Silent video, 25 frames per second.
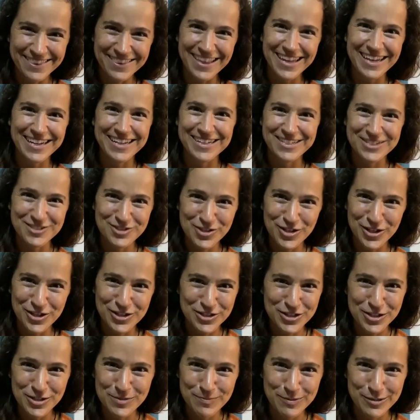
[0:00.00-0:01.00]
in like a
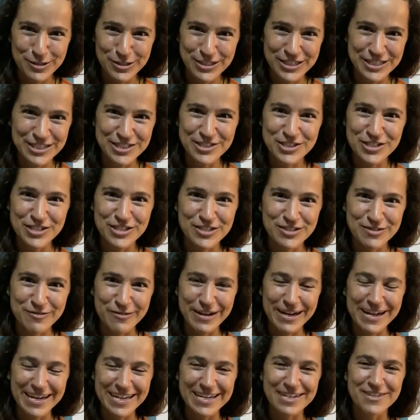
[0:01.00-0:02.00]
judgy pretentious
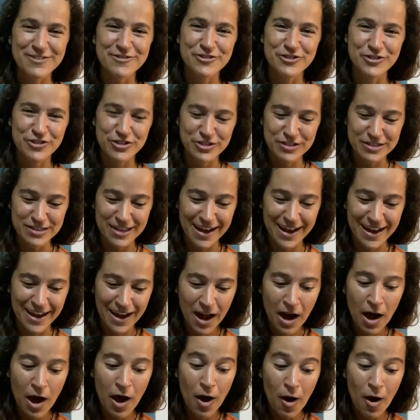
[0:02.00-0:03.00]
way he was just like